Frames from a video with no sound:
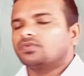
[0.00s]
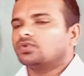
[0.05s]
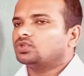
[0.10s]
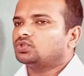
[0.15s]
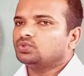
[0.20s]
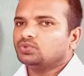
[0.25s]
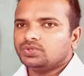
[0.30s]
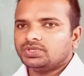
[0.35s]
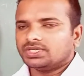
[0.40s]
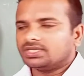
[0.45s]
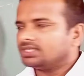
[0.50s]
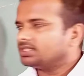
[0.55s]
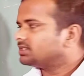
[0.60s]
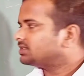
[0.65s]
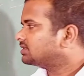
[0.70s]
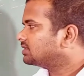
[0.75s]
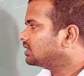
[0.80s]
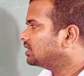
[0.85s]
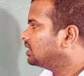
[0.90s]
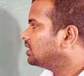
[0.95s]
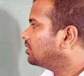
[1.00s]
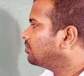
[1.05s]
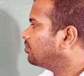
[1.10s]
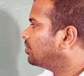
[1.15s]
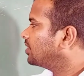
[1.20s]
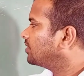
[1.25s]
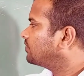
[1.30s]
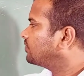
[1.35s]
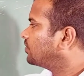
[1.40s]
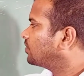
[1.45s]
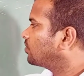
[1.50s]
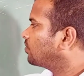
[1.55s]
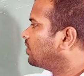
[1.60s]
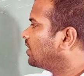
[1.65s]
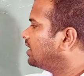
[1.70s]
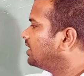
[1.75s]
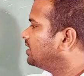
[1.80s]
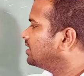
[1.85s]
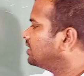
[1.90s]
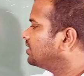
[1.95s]
for 2 years, but for
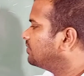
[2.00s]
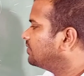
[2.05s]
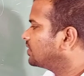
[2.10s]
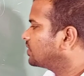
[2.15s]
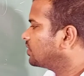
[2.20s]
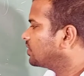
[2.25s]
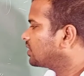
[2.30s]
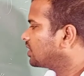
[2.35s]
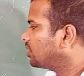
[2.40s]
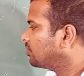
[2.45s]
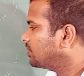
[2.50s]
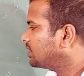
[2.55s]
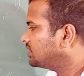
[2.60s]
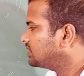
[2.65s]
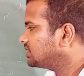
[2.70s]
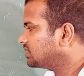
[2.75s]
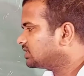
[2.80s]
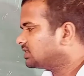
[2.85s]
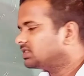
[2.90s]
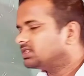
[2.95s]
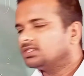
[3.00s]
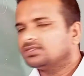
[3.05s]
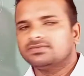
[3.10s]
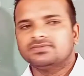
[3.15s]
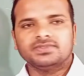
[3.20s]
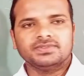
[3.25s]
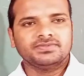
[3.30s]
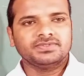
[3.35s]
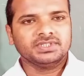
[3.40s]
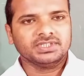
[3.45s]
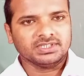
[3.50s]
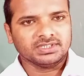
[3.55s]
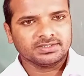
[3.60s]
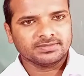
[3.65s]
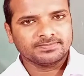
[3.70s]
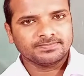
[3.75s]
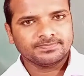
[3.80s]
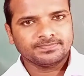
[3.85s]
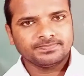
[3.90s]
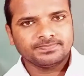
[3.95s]
1 year we got how much? 50.
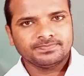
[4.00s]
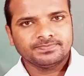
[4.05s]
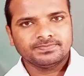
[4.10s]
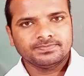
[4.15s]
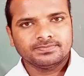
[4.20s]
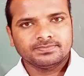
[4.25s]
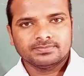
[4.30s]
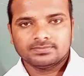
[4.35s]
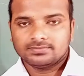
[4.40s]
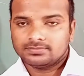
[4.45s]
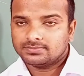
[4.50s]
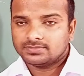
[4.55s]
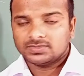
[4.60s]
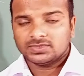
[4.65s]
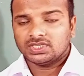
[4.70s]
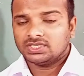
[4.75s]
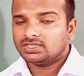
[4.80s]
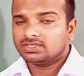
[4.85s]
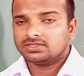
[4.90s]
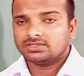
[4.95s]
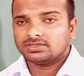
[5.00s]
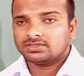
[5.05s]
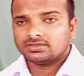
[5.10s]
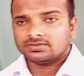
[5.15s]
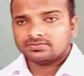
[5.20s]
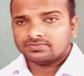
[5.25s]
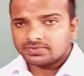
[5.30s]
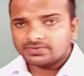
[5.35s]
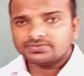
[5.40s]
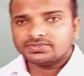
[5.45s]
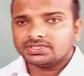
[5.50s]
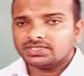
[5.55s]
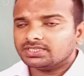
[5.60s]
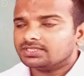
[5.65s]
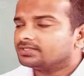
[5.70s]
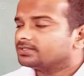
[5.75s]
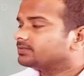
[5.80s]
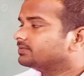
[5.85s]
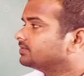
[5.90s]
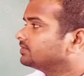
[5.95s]
That is
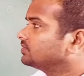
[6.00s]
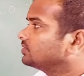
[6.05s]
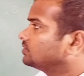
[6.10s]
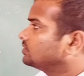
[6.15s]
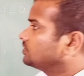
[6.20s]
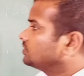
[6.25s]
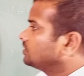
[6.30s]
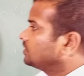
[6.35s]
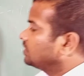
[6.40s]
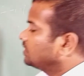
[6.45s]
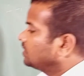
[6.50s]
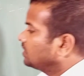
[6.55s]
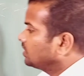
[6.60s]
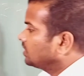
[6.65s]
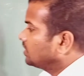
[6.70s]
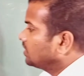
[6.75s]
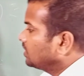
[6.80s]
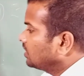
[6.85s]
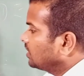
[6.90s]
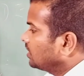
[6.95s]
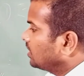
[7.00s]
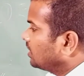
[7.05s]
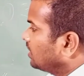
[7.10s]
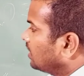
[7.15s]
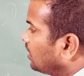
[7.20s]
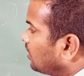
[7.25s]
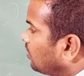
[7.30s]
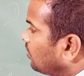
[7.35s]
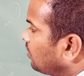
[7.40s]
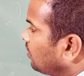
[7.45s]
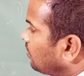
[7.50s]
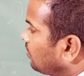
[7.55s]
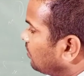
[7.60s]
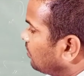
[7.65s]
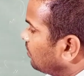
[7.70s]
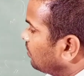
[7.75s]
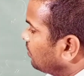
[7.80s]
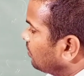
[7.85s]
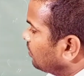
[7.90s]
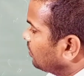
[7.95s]
50. Now
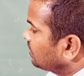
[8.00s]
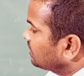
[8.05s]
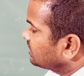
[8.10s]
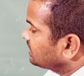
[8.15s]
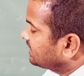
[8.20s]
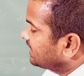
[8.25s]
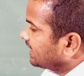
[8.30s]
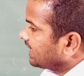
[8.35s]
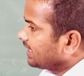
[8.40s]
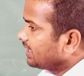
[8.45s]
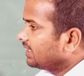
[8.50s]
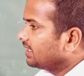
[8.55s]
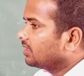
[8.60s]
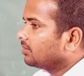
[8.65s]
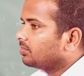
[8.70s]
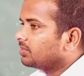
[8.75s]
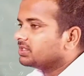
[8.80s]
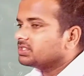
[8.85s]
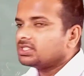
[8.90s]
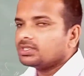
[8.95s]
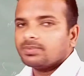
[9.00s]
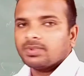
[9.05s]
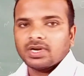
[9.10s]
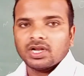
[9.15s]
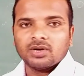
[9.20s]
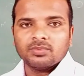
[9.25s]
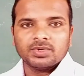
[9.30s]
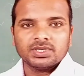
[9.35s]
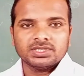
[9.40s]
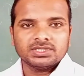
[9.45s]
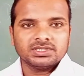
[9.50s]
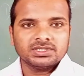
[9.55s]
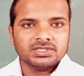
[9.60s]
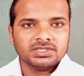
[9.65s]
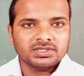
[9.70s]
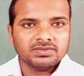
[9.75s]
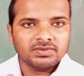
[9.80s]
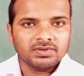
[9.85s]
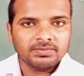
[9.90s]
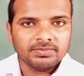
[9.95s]
second year principal, how much
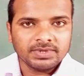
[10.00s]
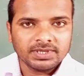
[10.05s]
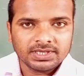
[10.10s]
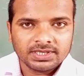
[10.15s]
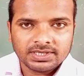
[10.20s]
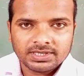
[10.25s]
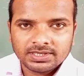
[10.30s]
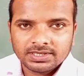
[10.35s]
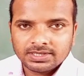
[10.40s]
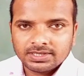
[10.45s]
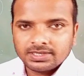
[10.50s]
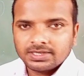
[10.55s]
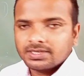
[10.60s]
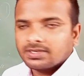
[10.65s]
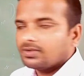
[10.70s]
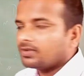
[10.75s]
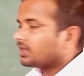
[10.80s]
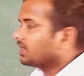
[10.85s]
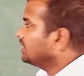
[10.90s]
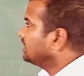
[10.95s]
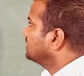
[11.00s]
it will be? Okay,